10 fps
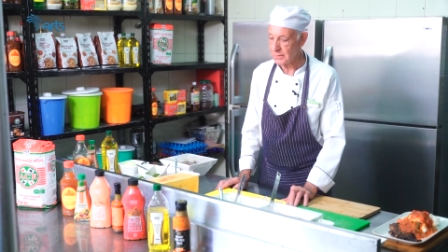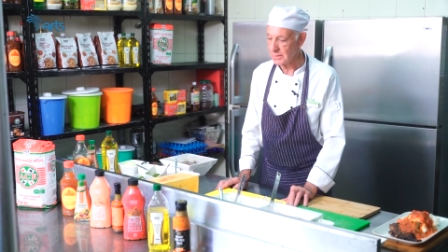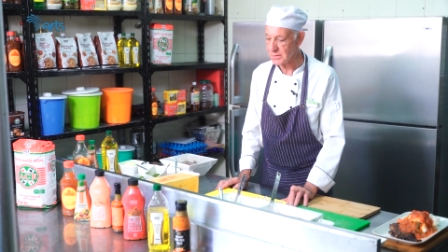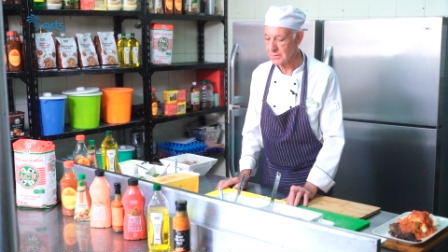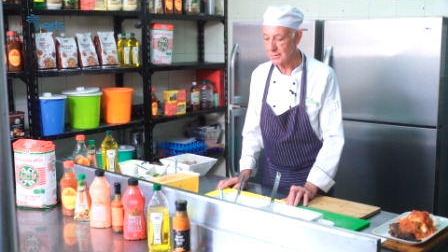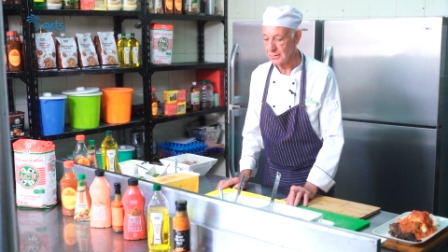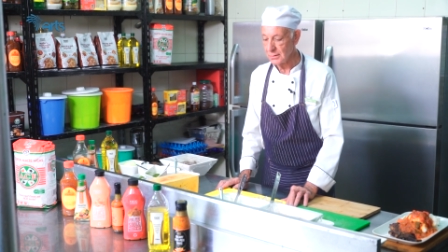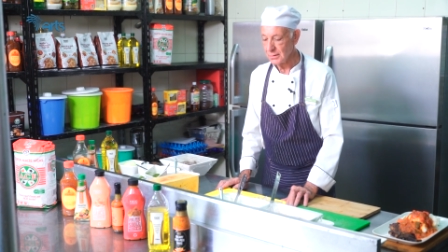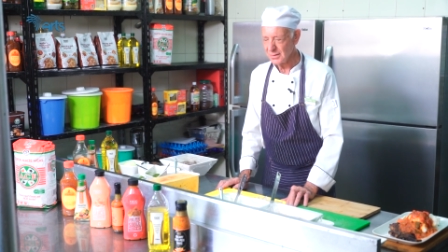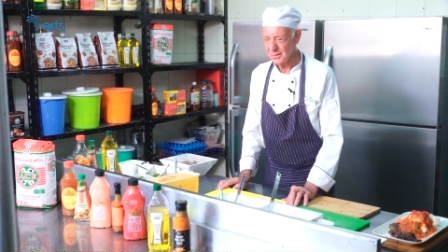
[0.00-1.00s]
It is
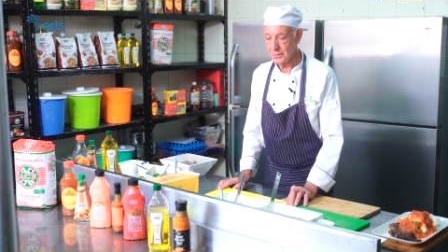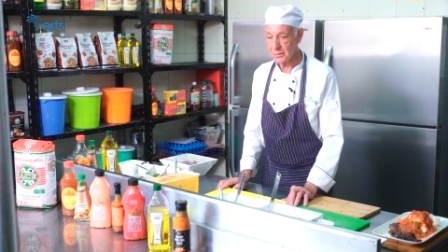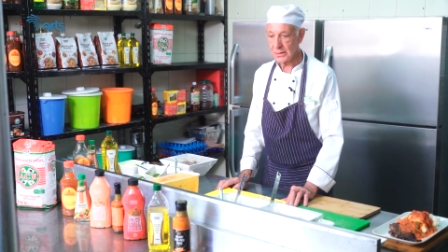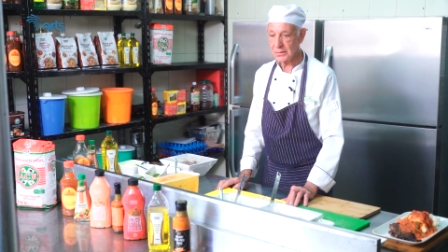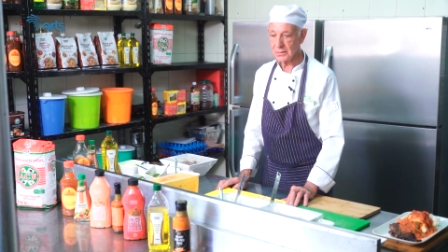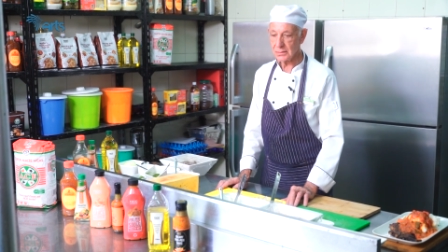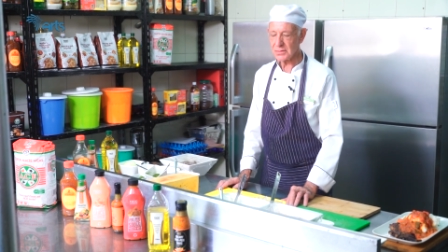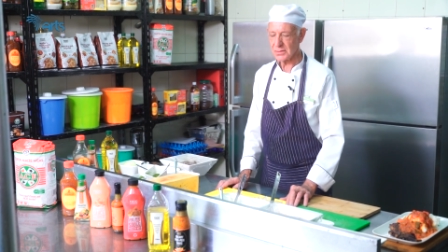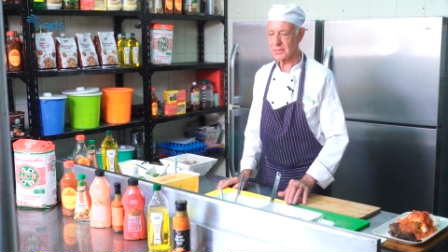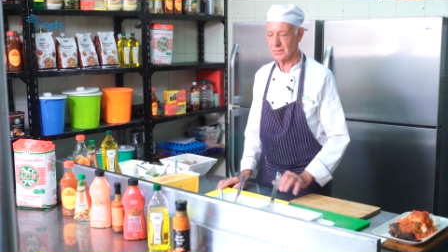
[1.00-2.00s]
located,
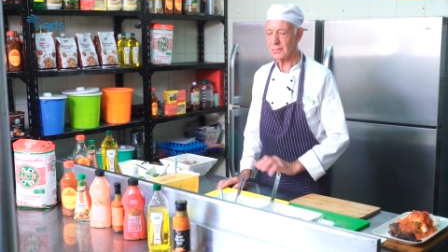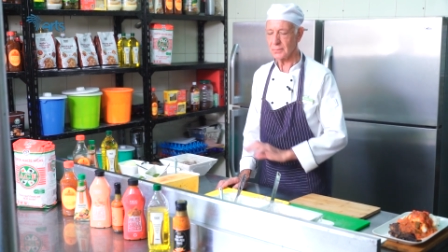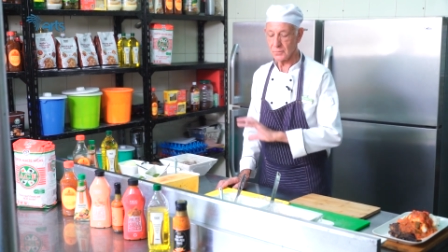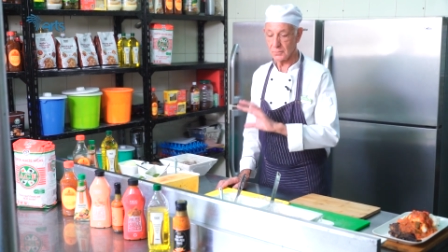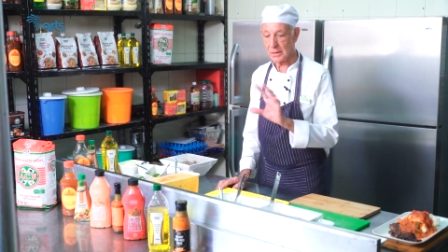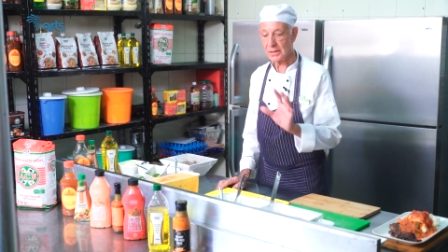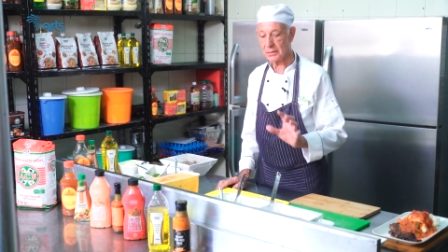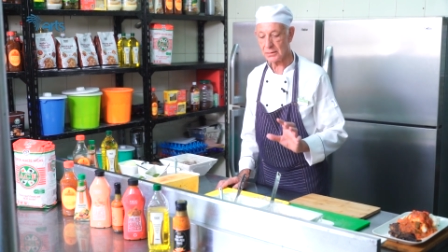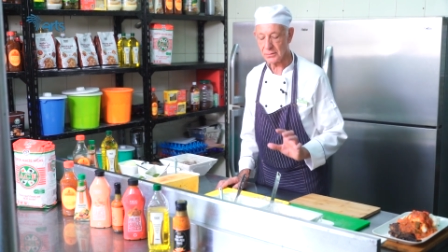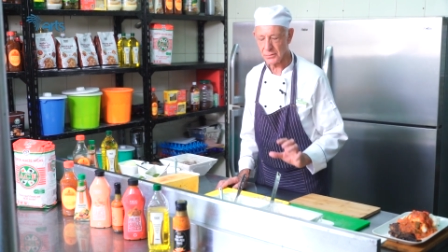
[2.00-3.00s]
it's
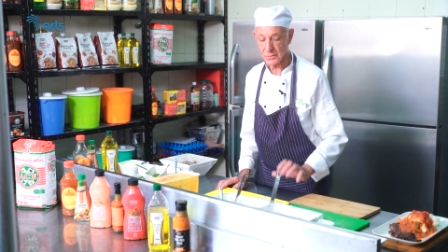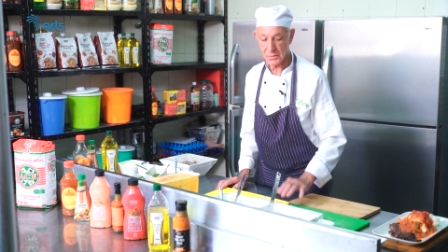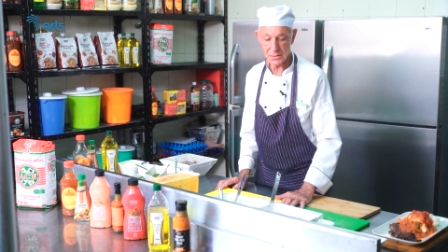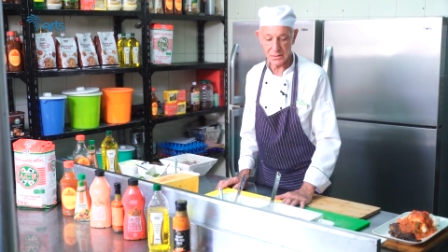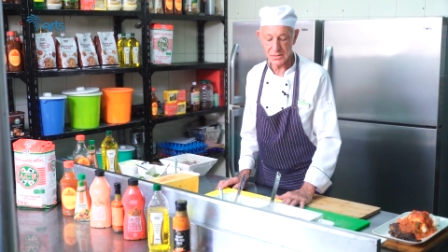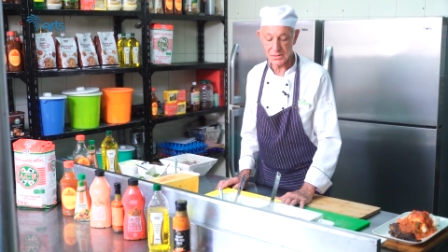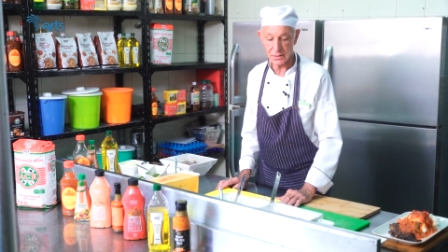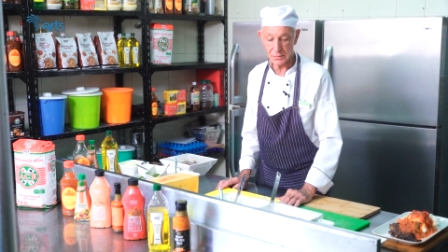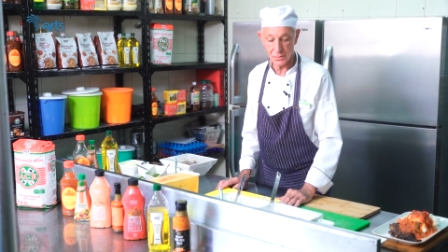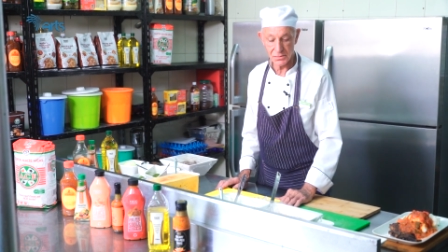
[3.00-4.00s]
widely used, in,
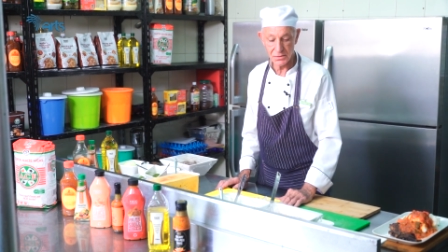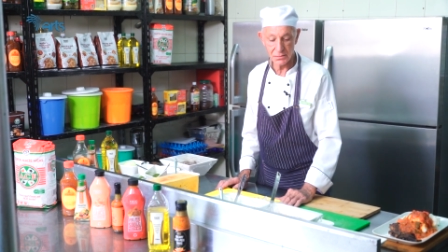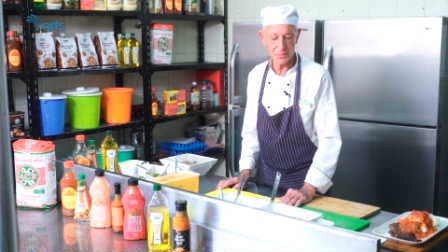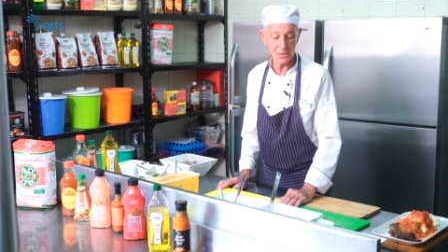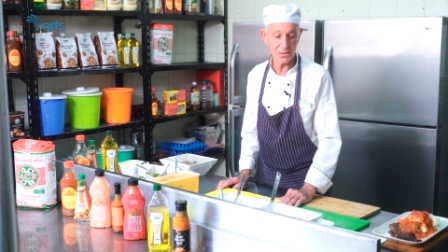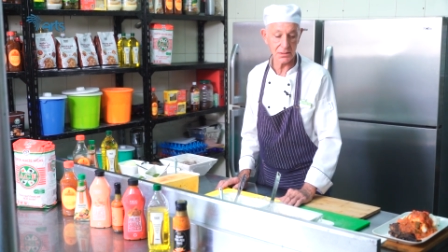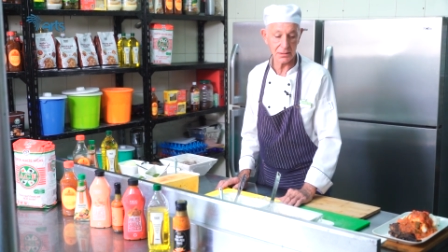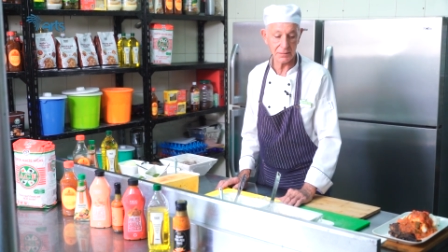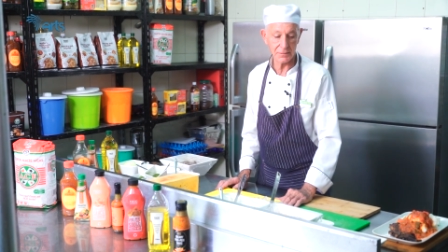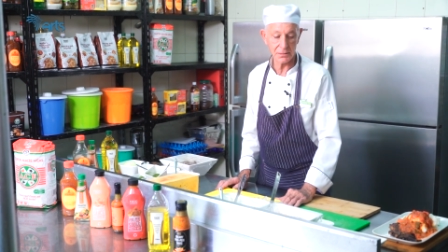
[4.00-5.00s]
consumed in
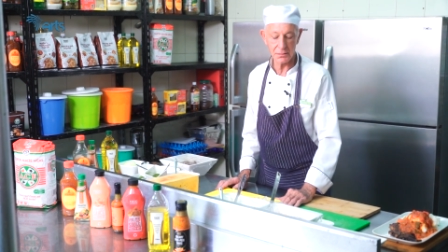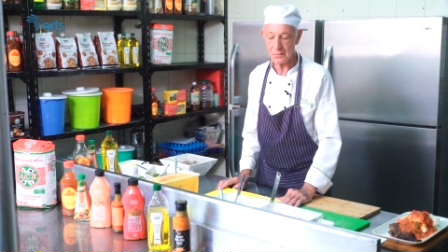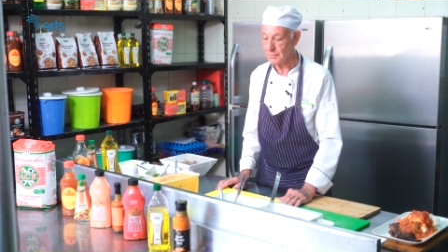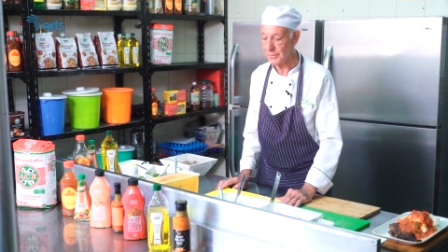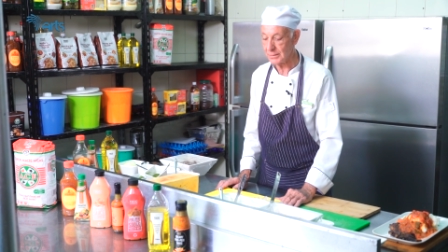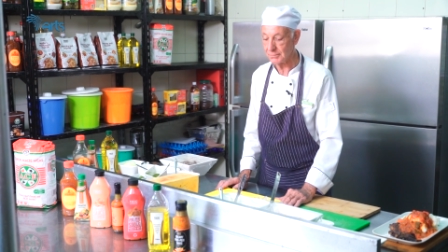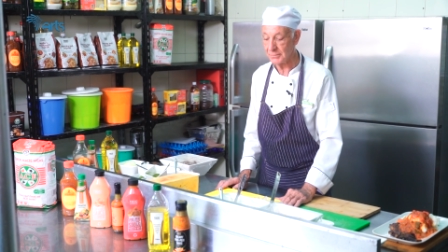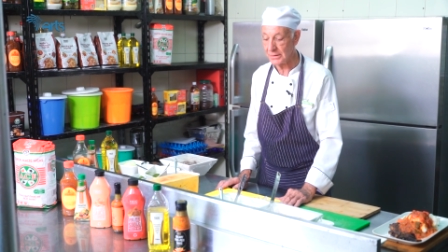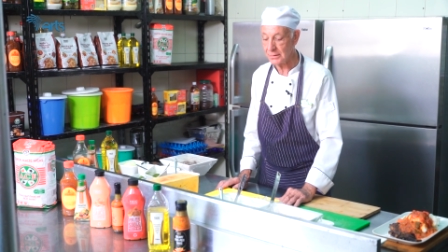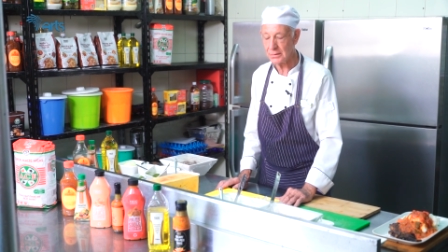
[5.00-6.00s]
South Africa, but
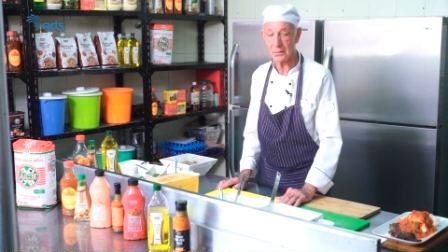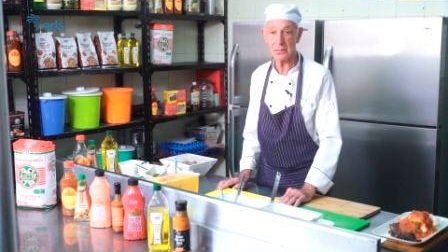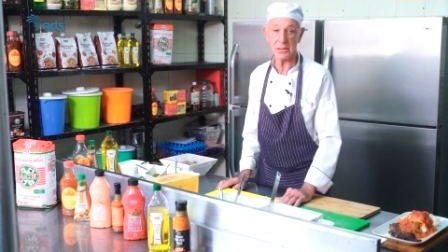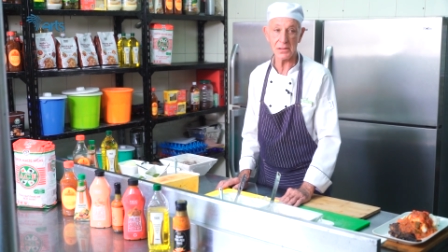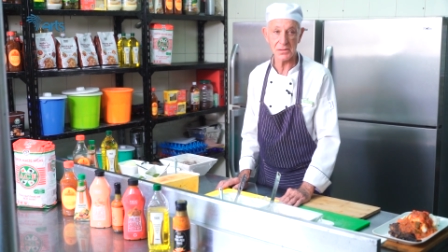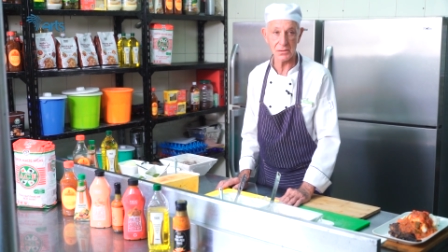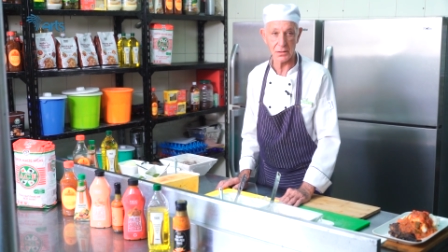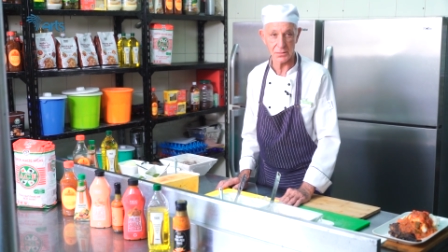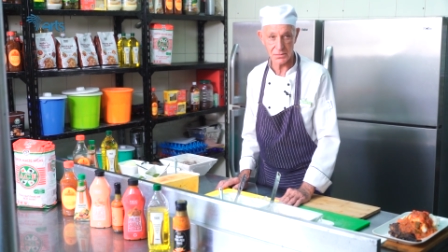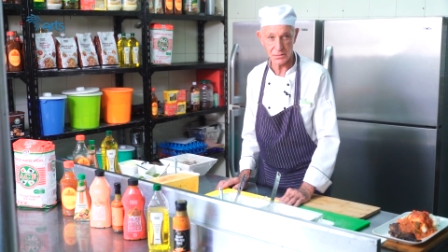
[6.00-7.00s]
mainly on the East
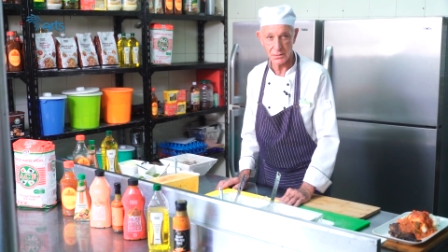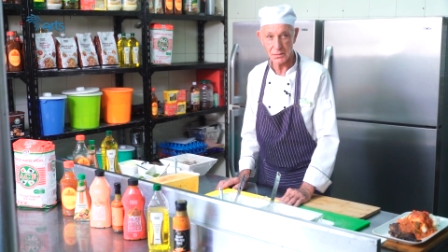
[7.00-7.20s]
Coast,